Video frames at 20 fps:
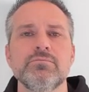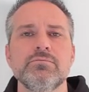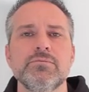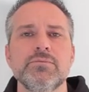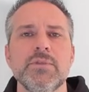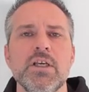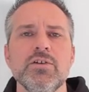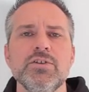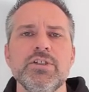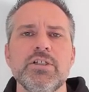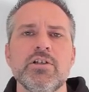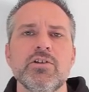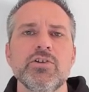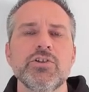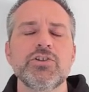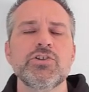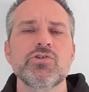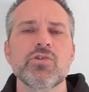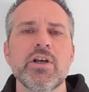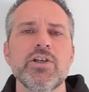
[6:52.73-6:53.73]
Here's an
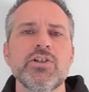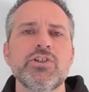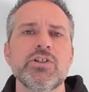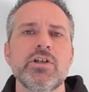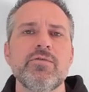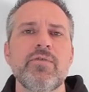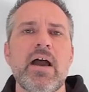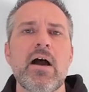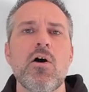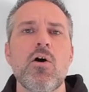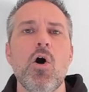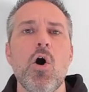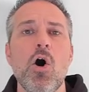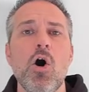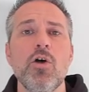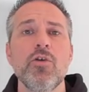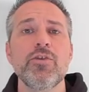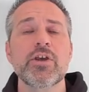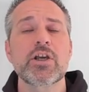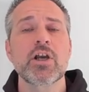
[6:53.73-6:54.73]
illustration of how
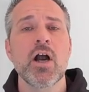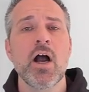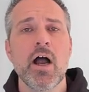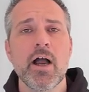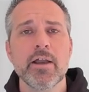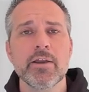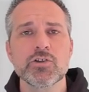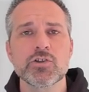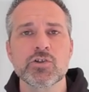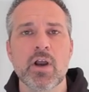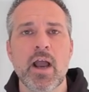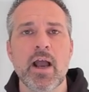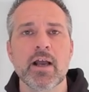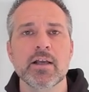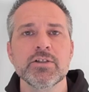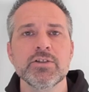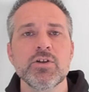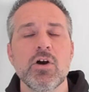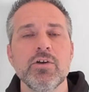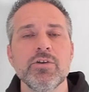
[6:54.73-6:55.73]
all the
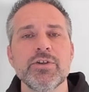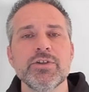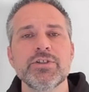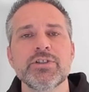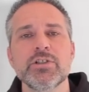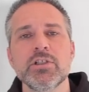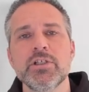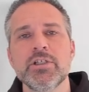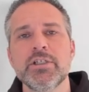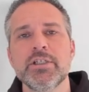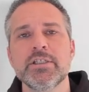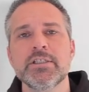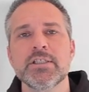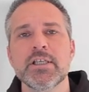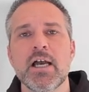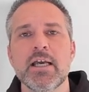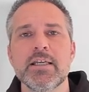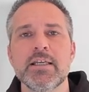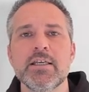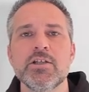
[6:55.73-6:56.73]
contracts on the Solidity
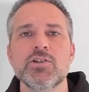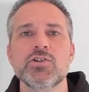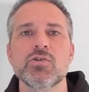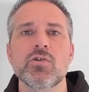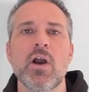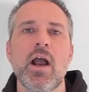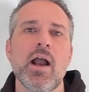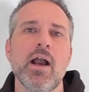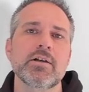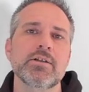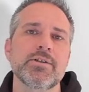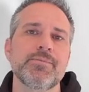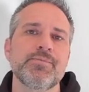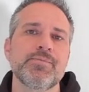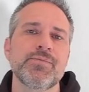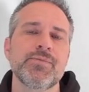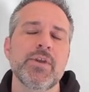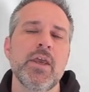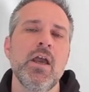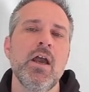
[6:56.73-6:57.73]
side interact.
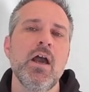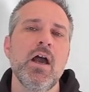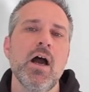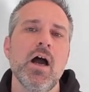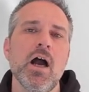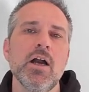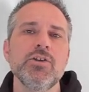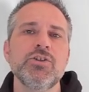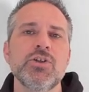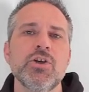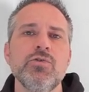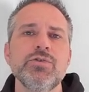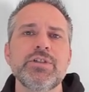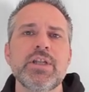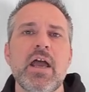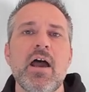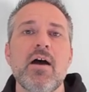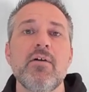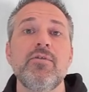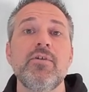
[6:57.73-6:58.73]
I chose
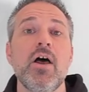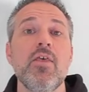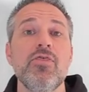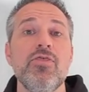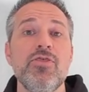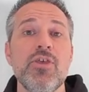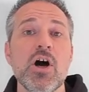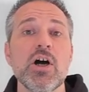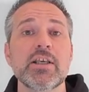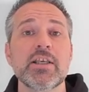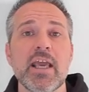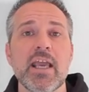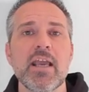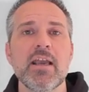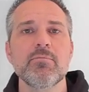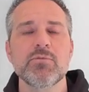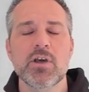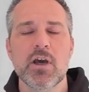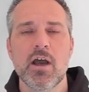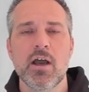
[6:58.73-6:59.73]
to have the
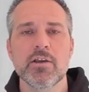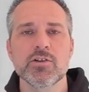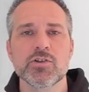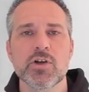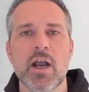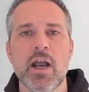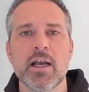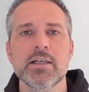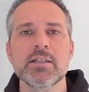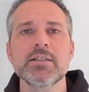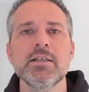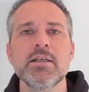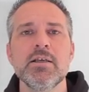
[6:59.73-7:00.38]
game contract